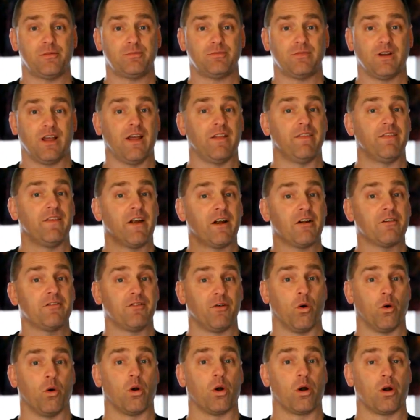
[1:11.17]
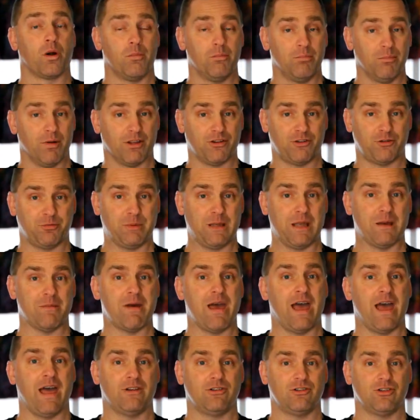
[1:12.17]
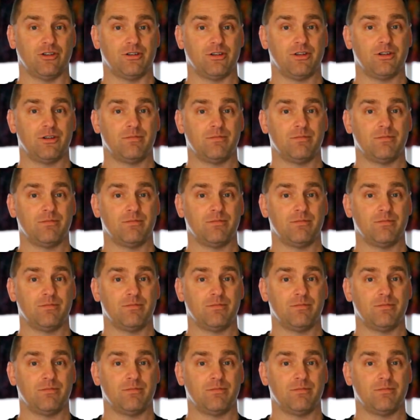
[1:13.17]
and therefore must be imagined.